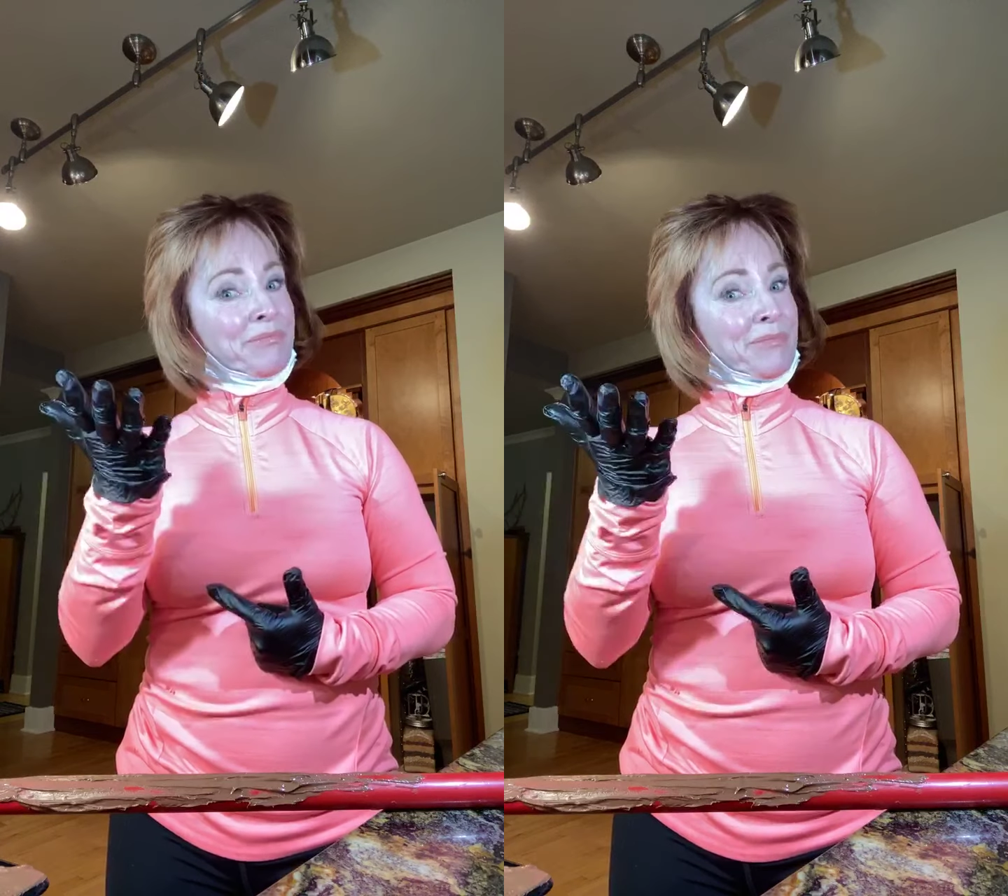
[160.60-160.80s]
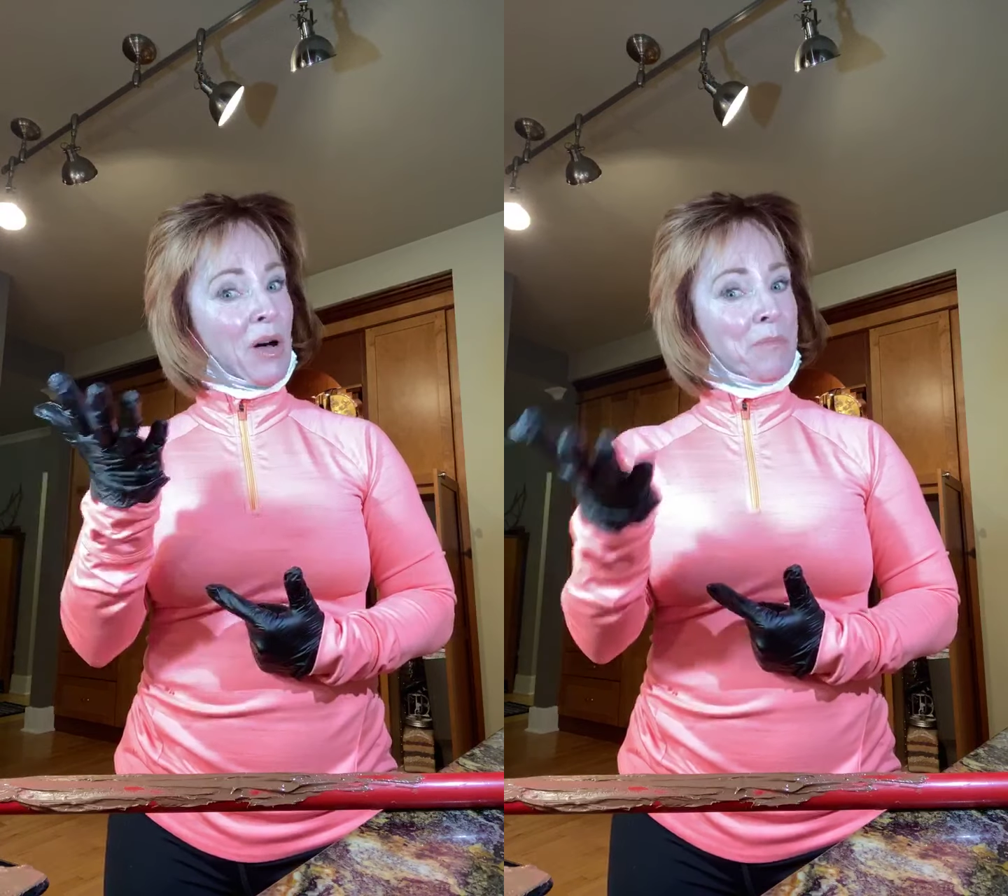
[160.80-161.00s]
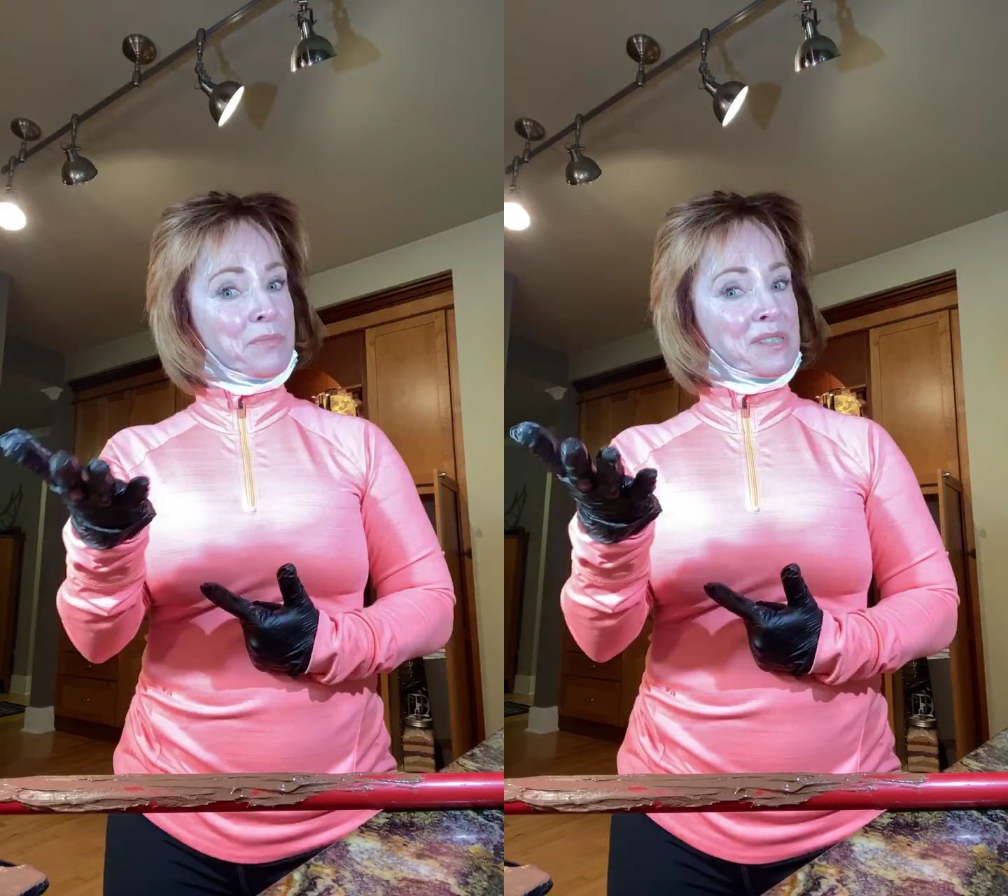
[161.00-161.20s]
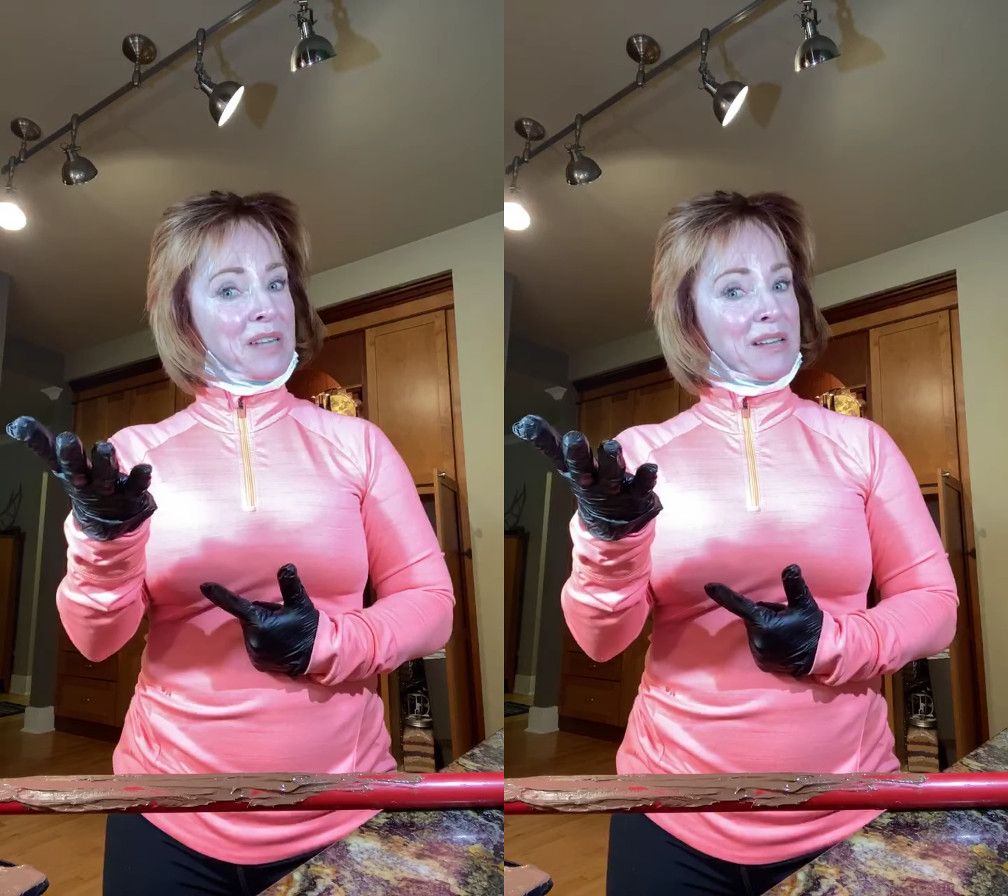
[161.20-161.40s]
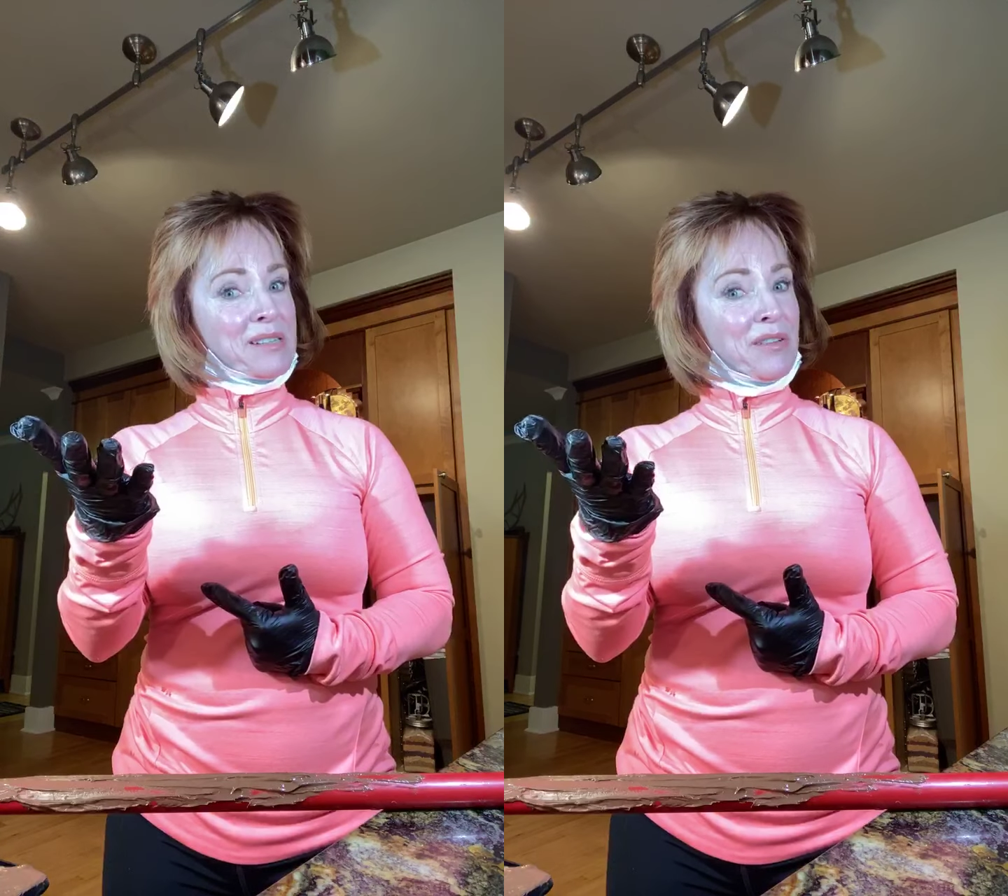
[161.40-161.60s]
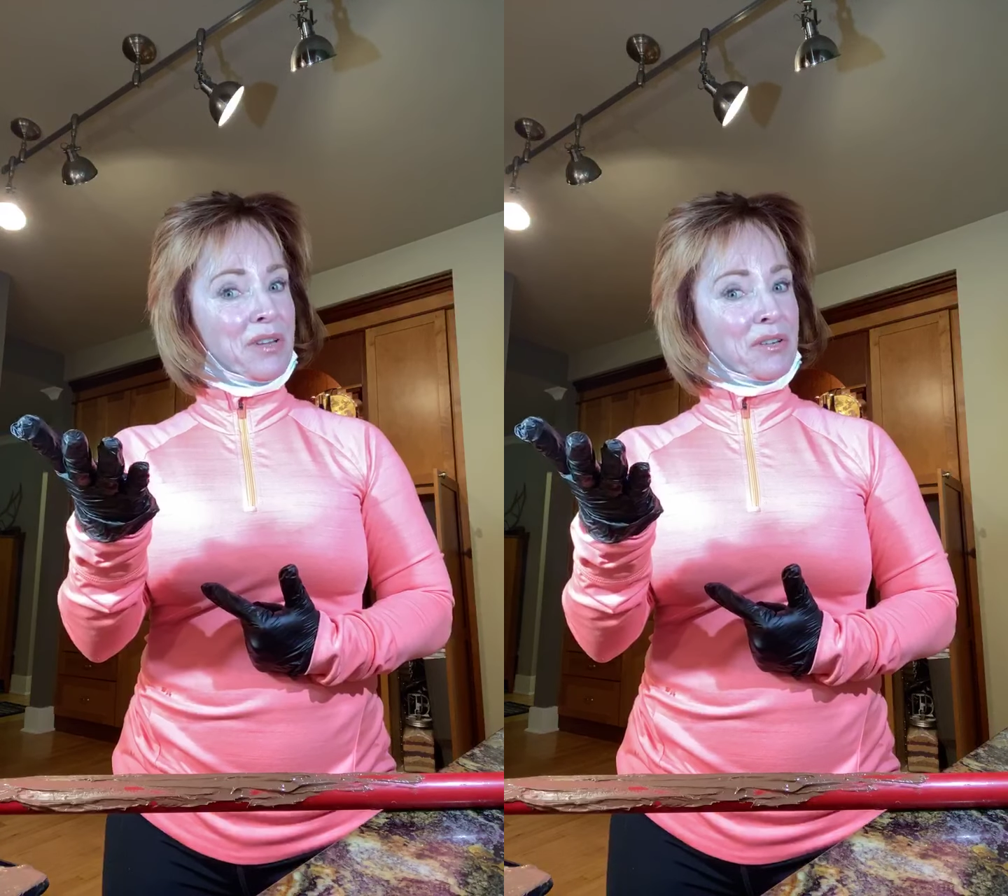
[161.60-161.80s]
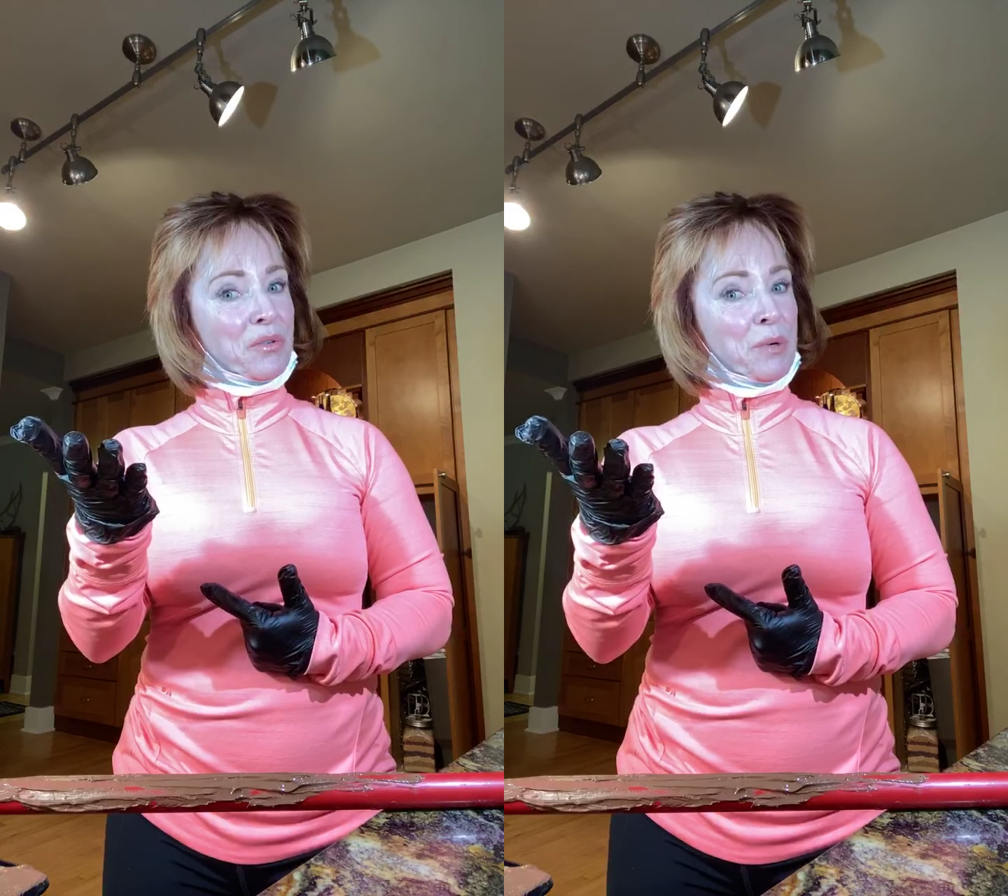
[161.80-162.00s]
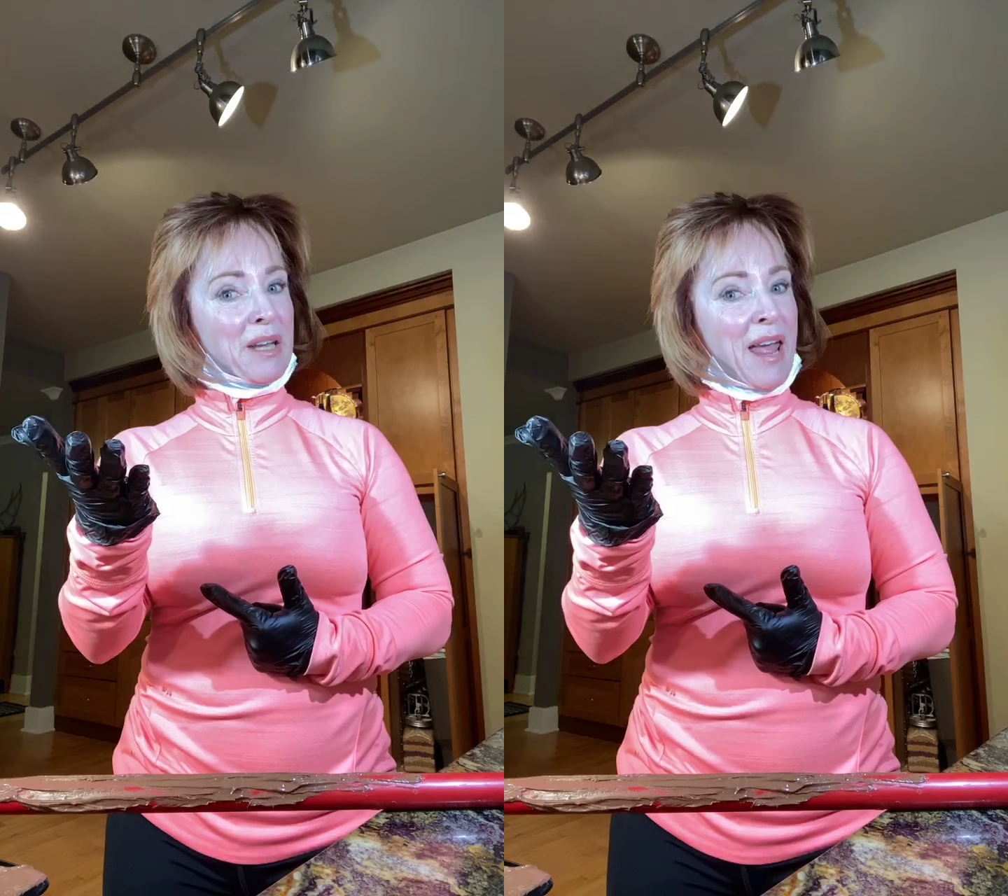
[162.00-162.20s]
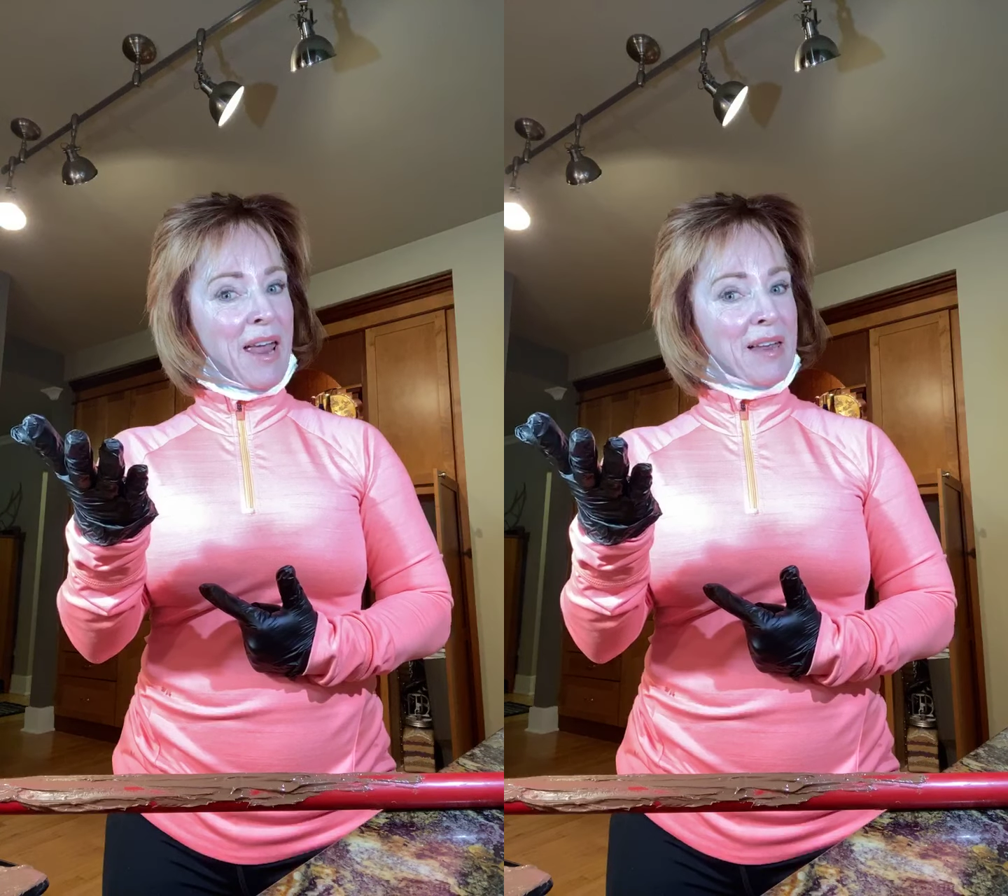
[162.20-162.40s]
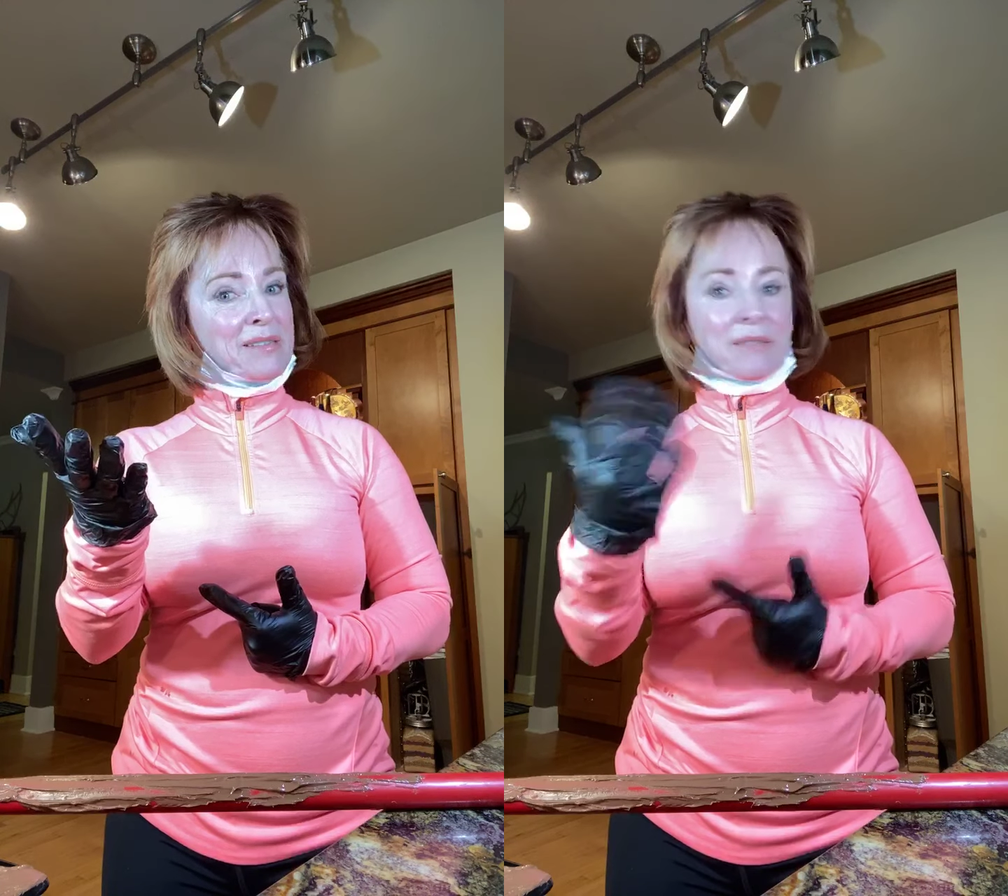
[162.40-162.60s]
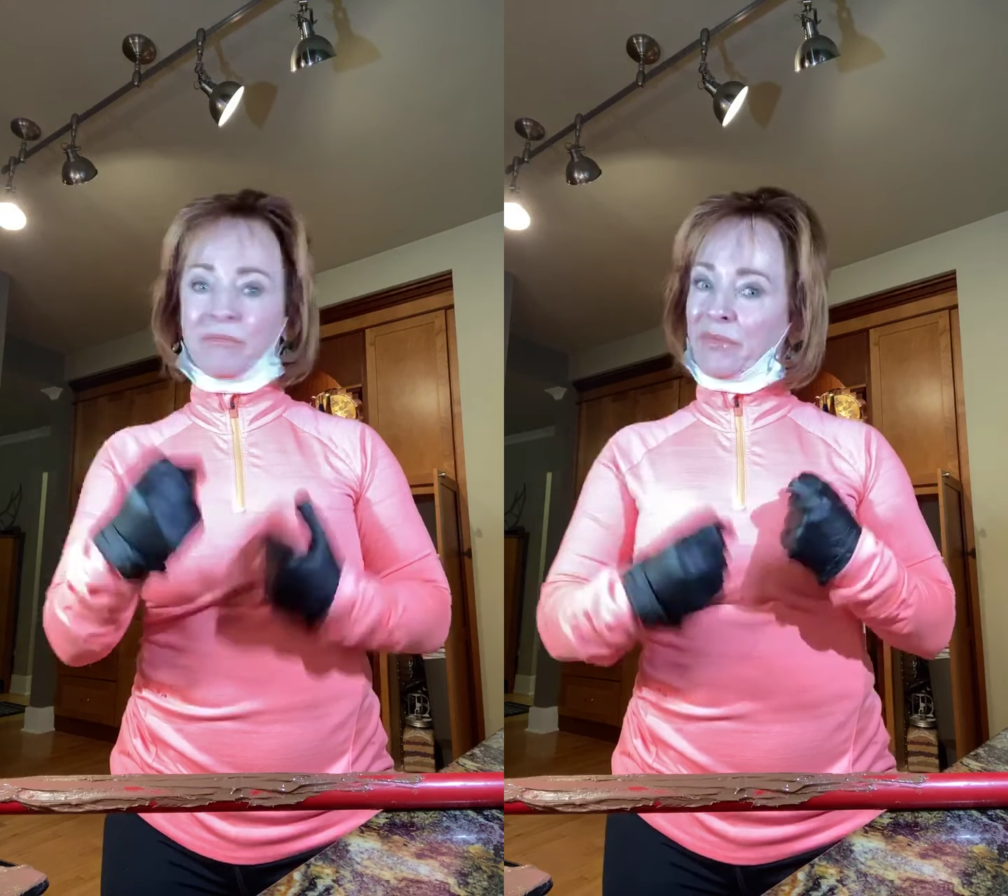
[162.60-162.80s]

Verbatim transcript: oh, stays on there three days.